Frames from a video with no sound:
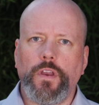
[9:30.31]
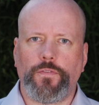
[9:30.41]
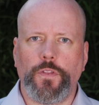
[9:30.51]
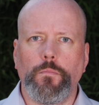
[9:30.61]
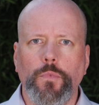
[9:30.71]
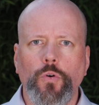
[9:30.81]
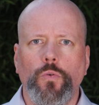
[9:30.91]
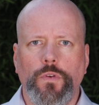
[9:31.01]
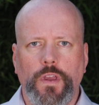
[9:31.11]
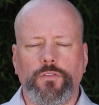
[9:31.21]
if the
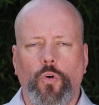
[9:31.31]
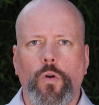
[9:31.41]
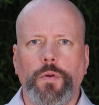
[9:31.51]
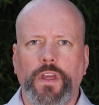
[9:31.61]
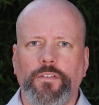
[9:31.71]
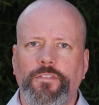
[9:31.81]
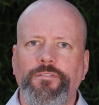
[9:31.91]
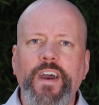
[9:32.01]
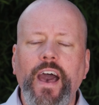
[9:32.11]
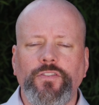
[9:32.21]
Moon is orbiting
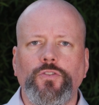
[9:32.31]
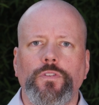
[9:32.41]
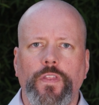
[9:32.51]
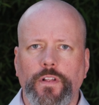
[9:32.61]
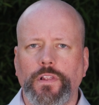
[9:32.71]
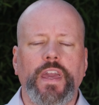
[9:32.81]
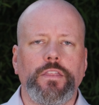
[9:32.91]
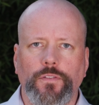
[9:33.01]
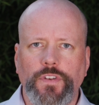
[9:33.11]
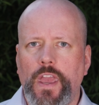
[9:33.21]
faster than the
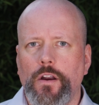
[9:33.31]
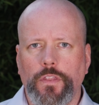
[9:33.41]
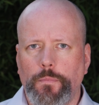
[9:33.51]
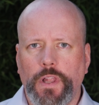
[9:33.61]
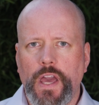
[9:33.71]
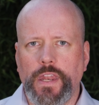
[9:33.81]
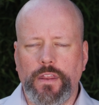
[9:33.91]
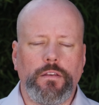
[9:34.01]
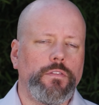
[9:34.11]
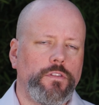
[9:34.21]
length of day on the
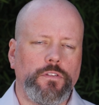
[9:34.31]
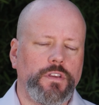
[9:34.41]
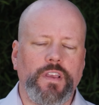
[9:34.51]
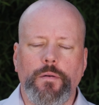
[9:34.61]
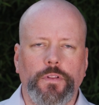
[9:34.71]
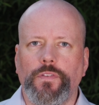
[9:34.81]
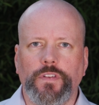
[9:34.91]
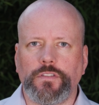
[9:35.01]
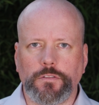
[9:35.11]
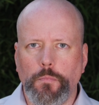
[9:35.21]
planet, and the example of
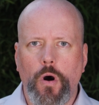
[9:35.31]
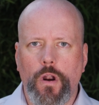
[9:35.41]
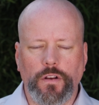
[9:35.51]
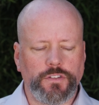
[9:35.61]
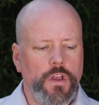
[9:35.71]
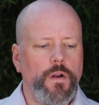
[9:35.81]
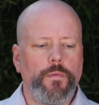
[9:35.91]
this is Mars,